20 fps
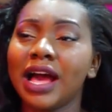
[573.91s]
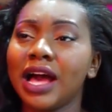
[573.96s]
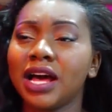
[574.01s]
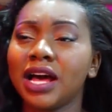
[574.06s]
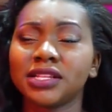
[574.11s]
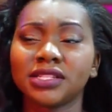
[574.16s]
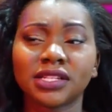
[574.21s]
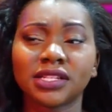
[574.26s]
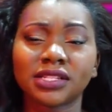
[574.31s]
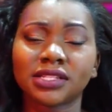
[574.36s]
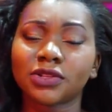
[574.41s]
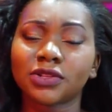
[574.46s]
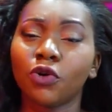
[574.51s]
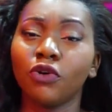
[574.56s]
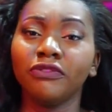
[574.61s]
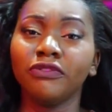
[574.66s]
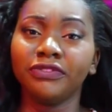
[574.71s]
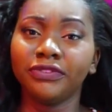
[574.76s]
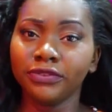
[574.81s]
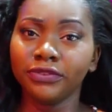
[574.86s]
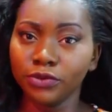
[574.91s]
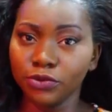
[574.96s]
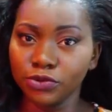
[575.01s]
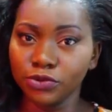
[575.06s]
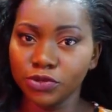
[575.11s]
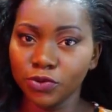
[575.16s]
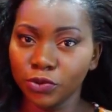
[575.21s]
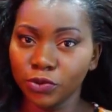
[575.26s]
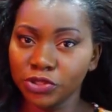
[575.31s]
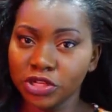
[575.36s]
I was just
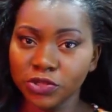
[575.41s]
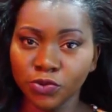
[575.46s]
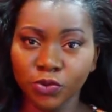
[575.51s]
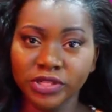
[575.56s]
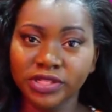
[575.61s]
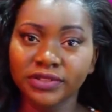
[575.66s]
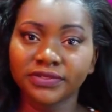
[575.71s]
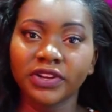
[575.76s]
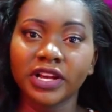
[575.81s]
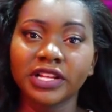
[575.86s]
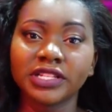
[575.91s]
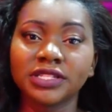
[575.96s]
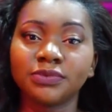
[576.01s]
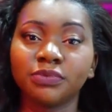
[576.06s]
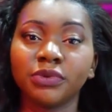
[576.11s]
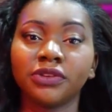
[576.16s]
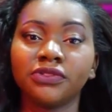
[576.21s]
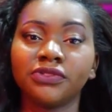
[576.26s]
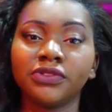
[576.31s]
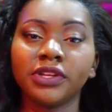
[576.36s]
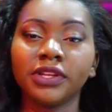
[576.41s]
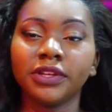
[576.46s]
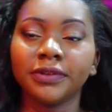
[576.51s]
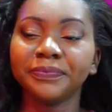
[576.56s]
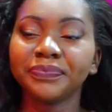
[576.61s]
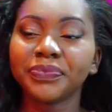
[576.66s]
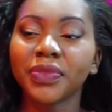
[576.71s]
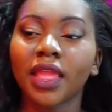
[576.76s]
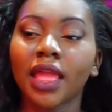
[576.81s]
confused, just waiting for her to speak Cree.